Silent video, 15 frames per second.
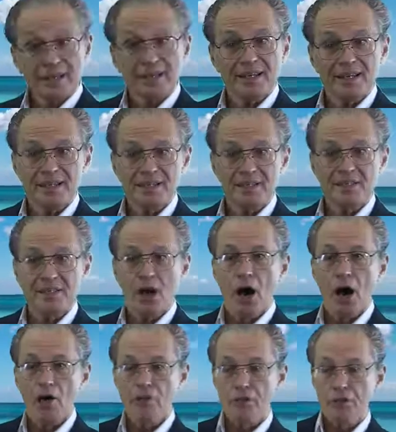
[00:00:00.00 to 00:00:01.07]
is
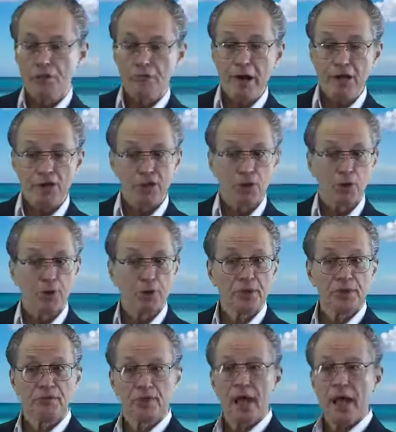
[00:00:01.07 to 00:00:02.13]
on the threshold
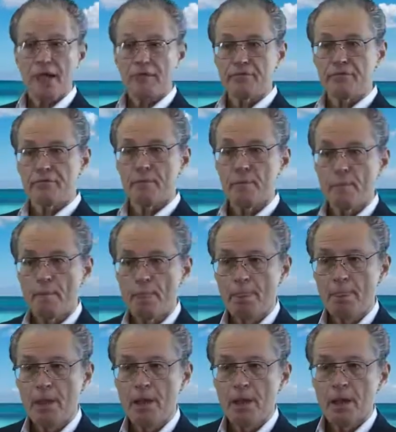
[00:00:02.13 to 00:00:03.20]
of life.
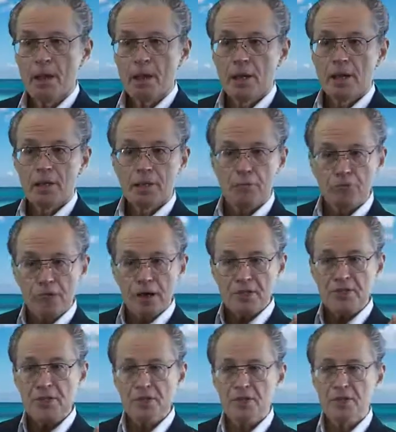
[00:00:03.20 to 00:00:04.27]
The
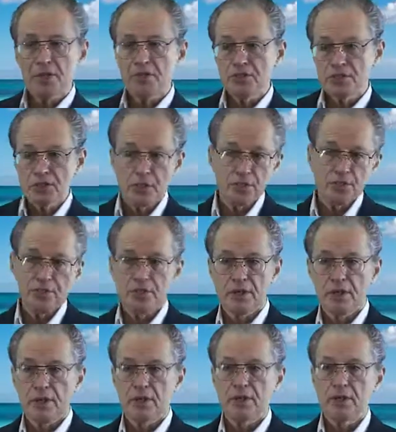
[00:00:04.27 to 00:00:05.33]
process consists
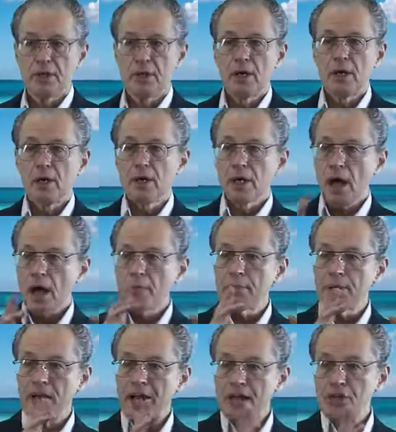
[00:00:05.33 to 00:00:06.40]
in
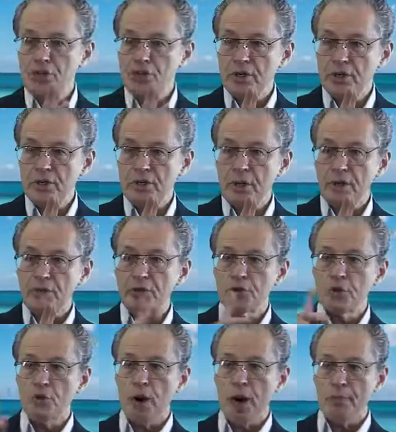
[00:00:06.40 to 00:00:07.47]
combination of
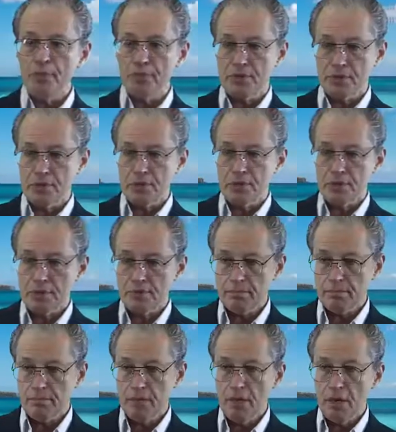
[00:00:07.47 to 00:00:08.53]
two opposites,
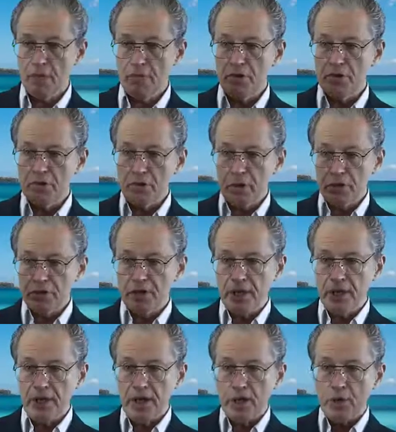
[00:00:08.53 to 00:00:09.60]
resulting
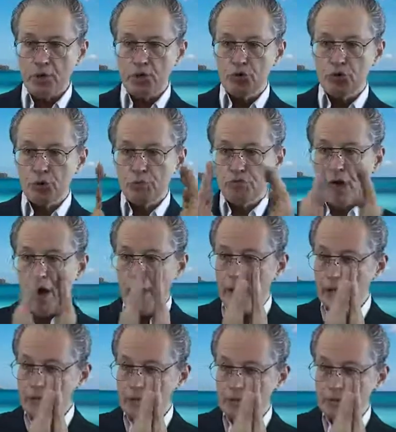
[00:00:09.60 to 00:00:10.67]
in a neutral
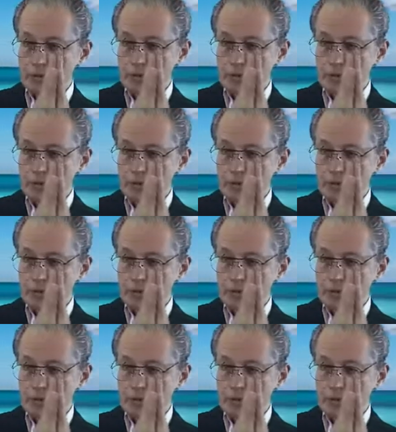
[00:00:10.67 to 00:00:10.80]
product,